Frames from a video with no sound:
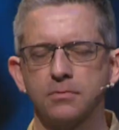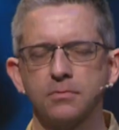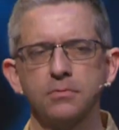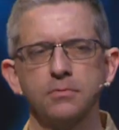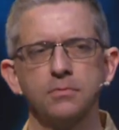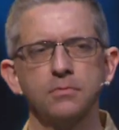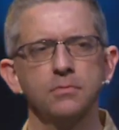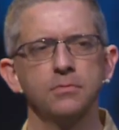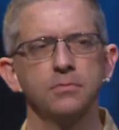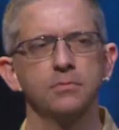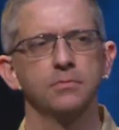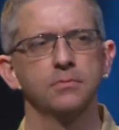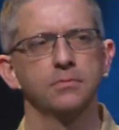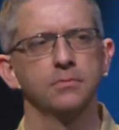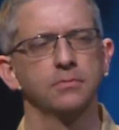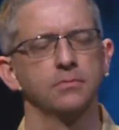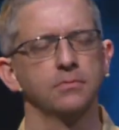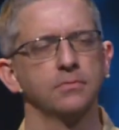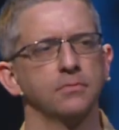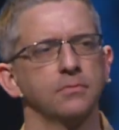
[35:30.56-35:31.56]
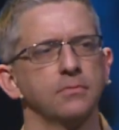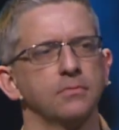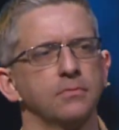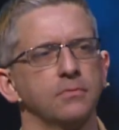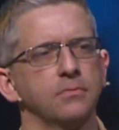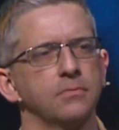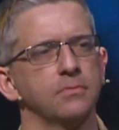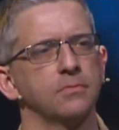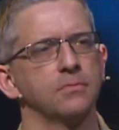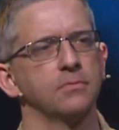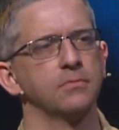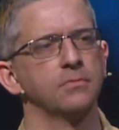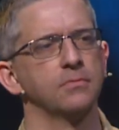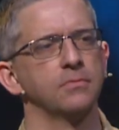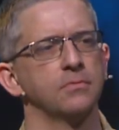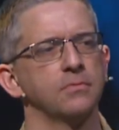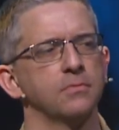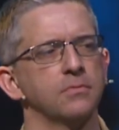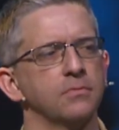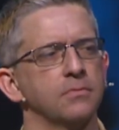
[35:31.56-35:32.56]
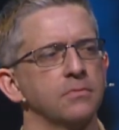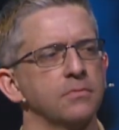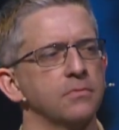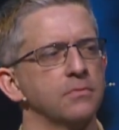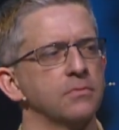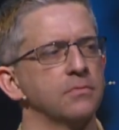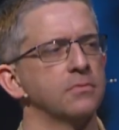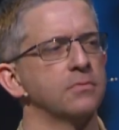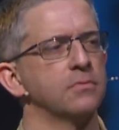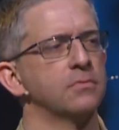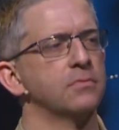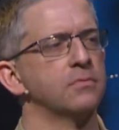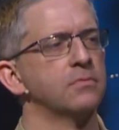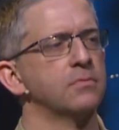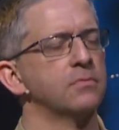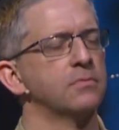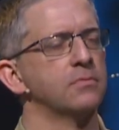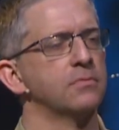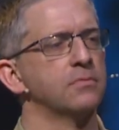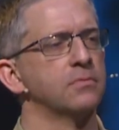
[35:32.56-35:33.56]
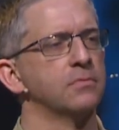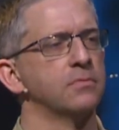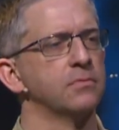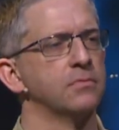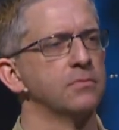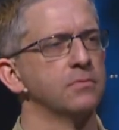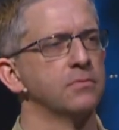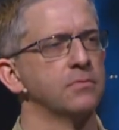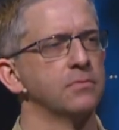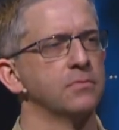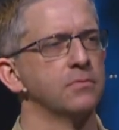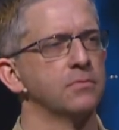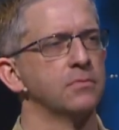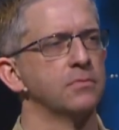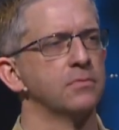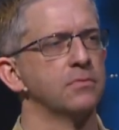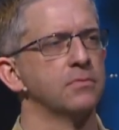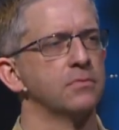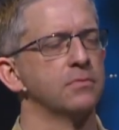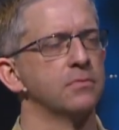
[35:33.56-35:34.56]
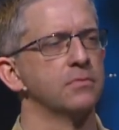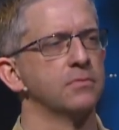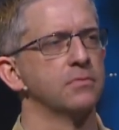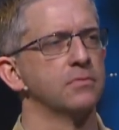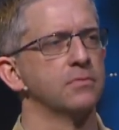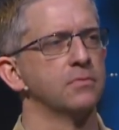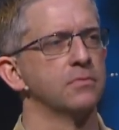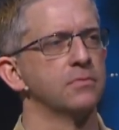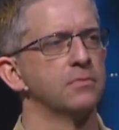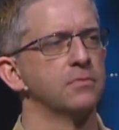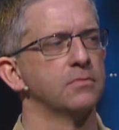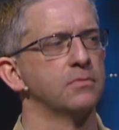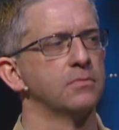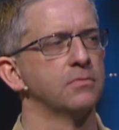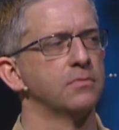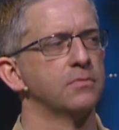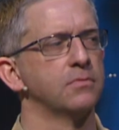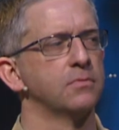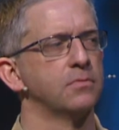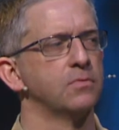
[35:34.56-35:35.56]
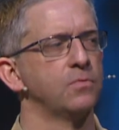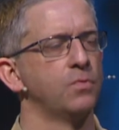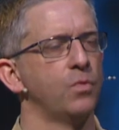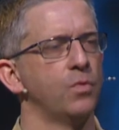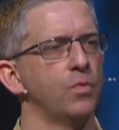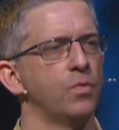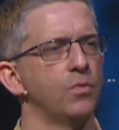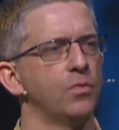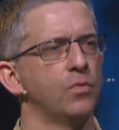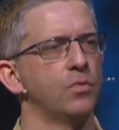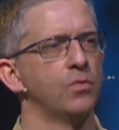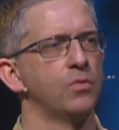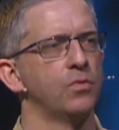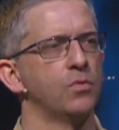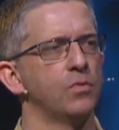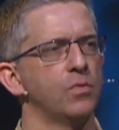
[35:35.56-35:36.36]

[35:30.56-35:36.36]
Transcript: Nobody speaks.